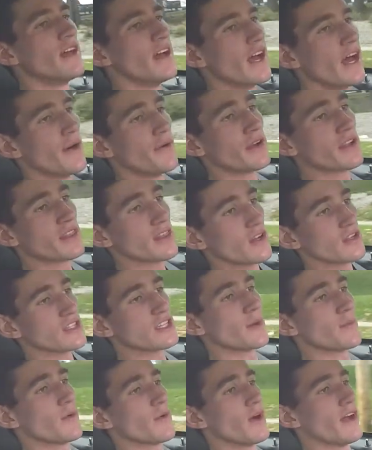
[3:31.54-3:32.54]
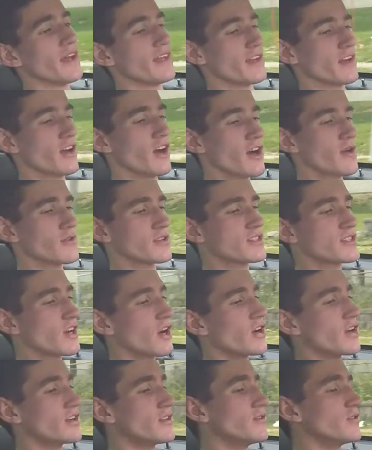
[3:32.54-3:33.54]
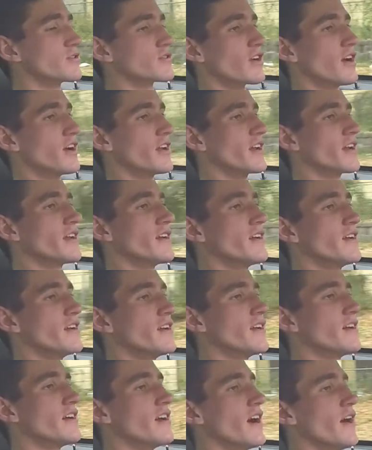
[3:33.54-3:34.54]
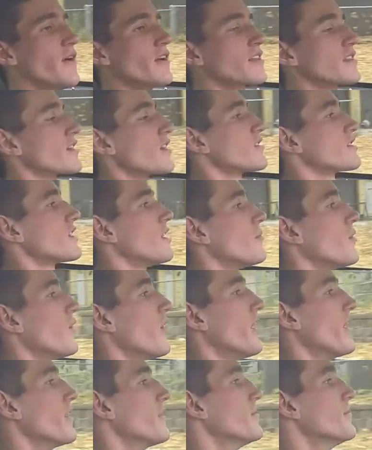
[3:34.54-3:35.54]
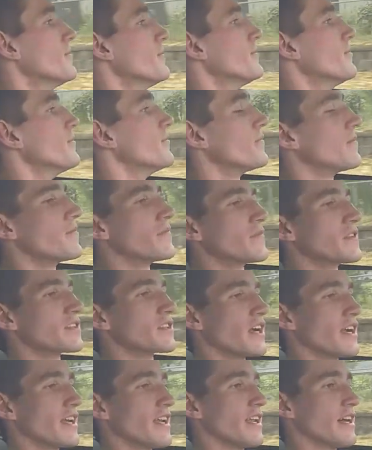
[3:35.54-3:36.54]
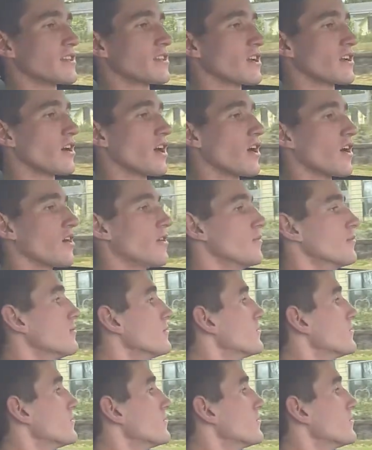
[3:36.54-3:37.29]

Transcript: I went to throw something away. And the car was started. It was running. I went to throw something away. So I get out the car.